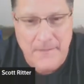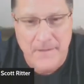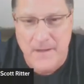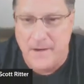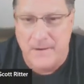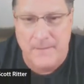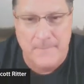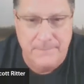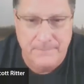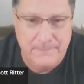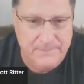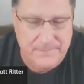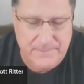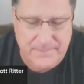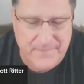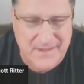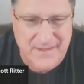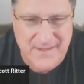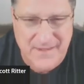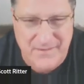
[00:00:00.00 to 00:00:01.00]
No,
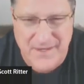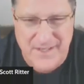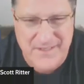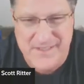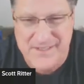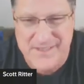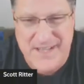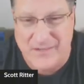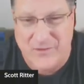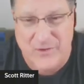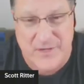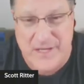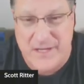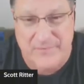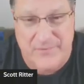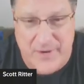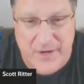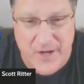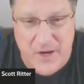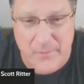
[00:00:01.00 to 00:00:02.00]
Russia's not
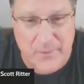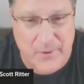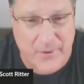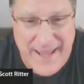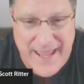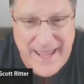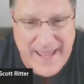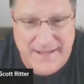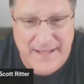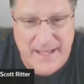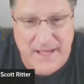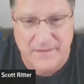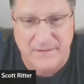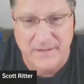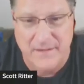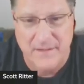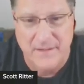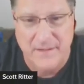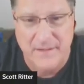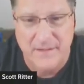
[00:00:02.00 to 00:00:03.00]
looking for help or a handout.